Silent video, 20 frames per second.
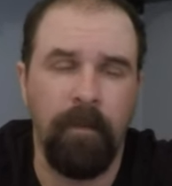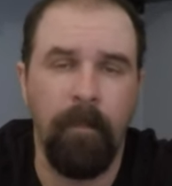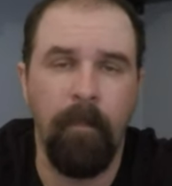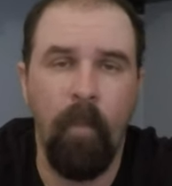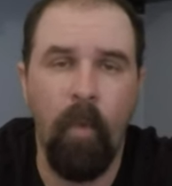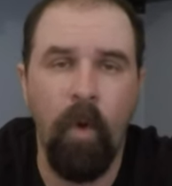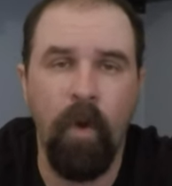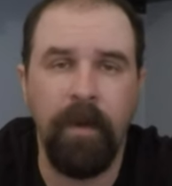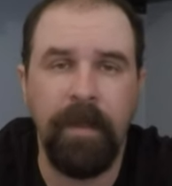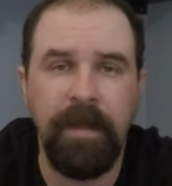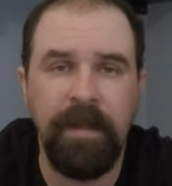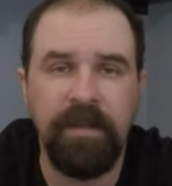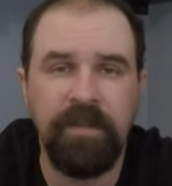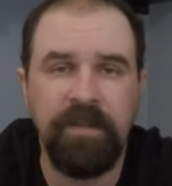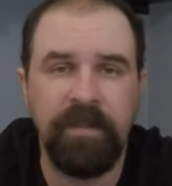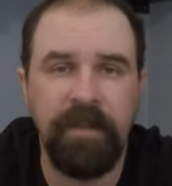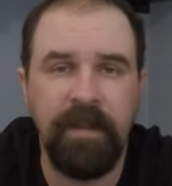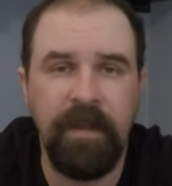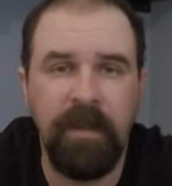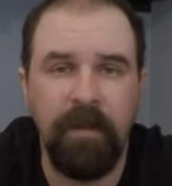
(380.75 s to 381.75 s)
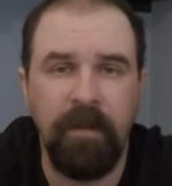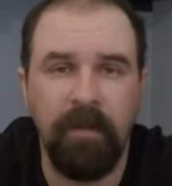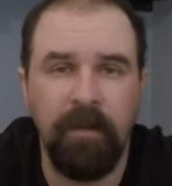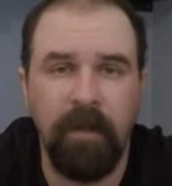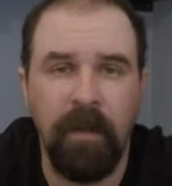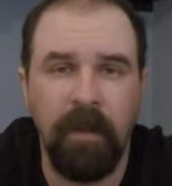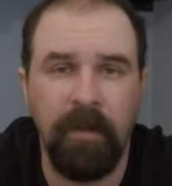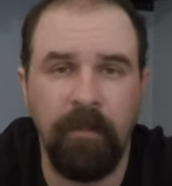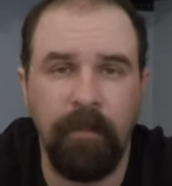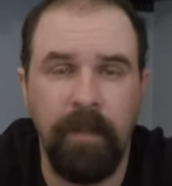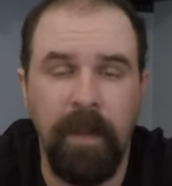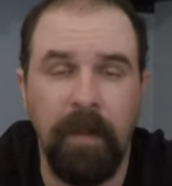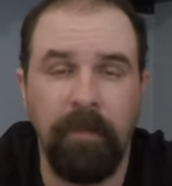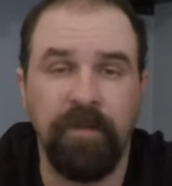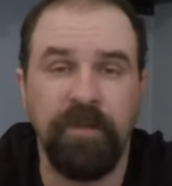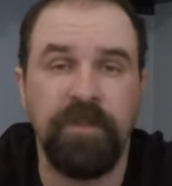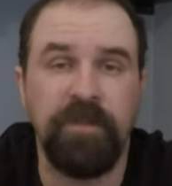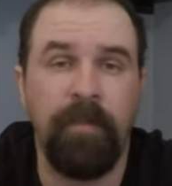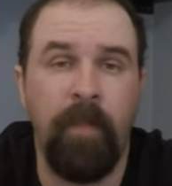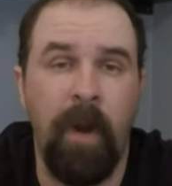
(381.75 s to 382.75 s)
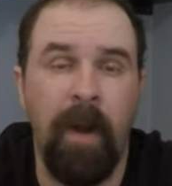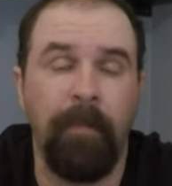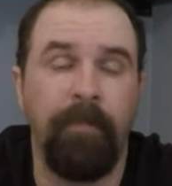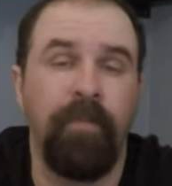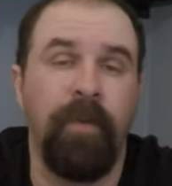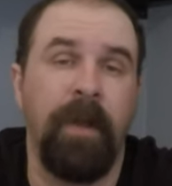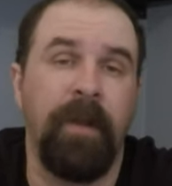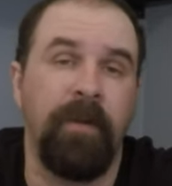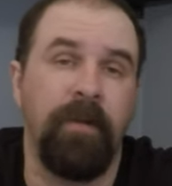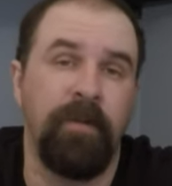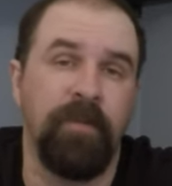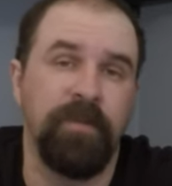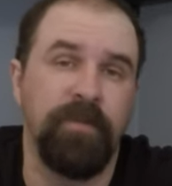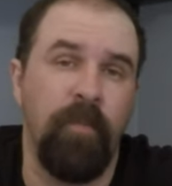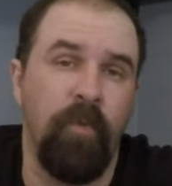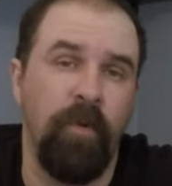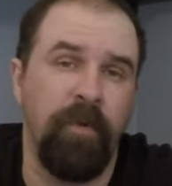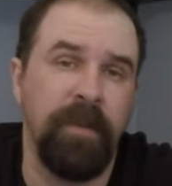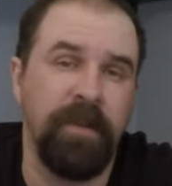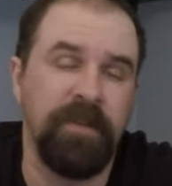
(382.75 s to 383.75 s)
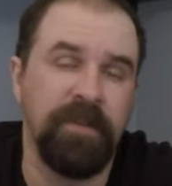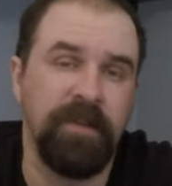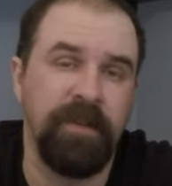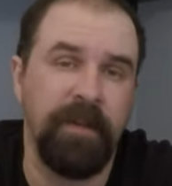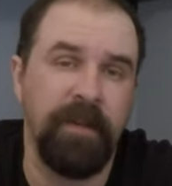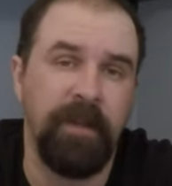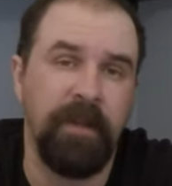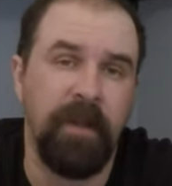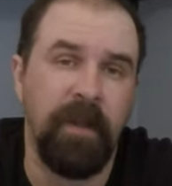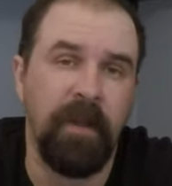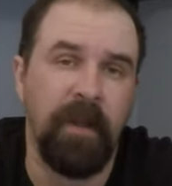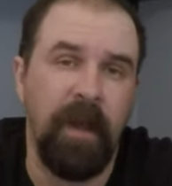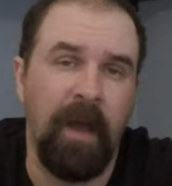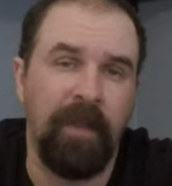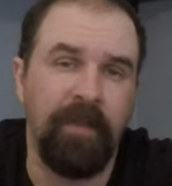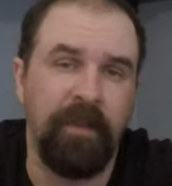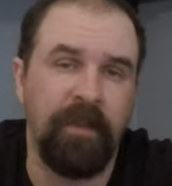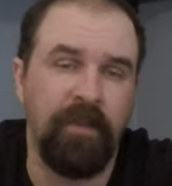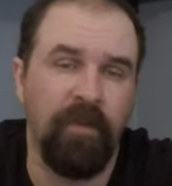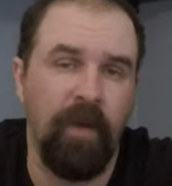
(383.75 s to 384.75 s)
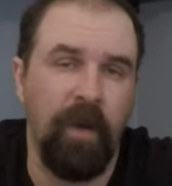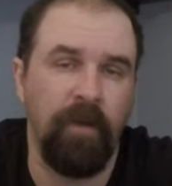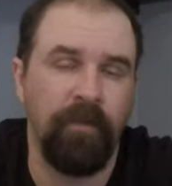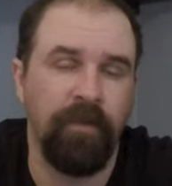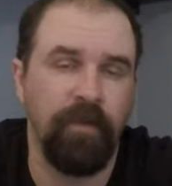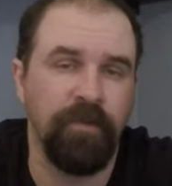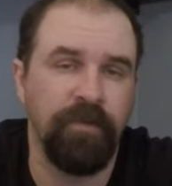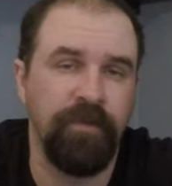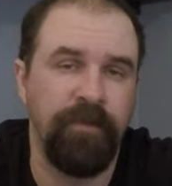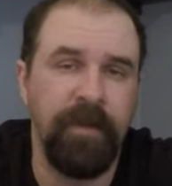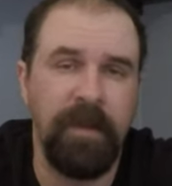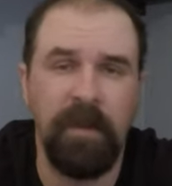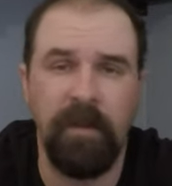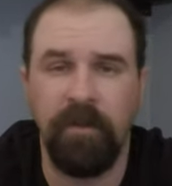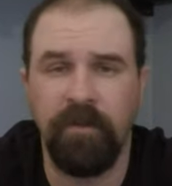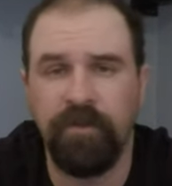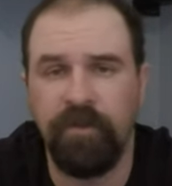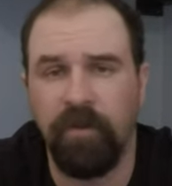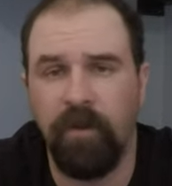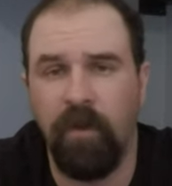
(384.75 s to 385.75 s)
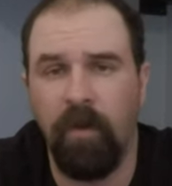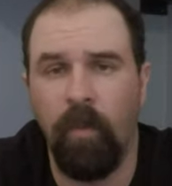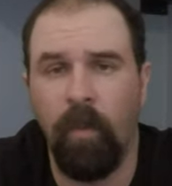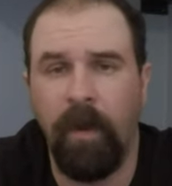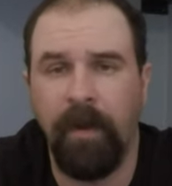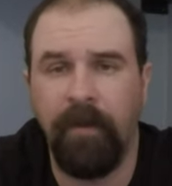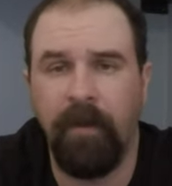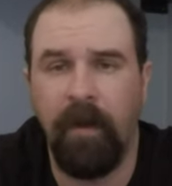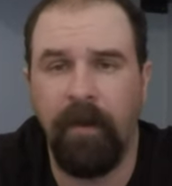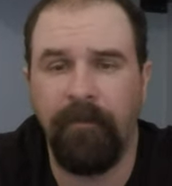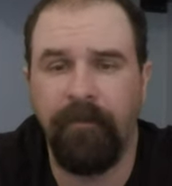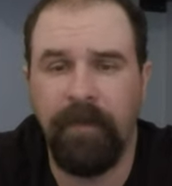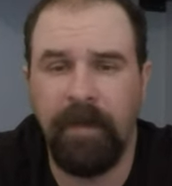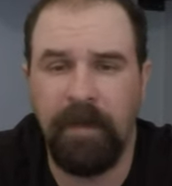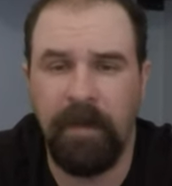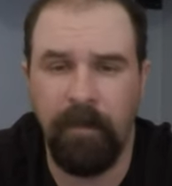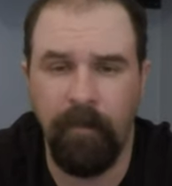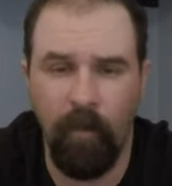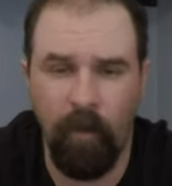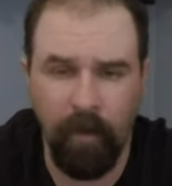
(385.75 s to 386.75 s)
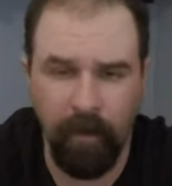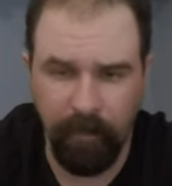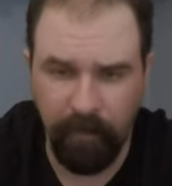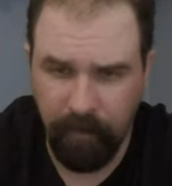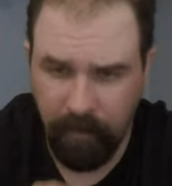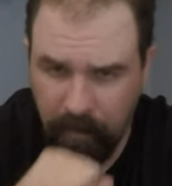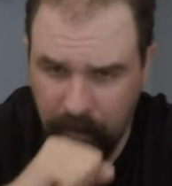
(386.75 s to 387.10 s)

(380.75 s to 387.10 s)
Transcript: more easily and be able to spot predators more easily. I think they're out in those fields or whatnot feeding more.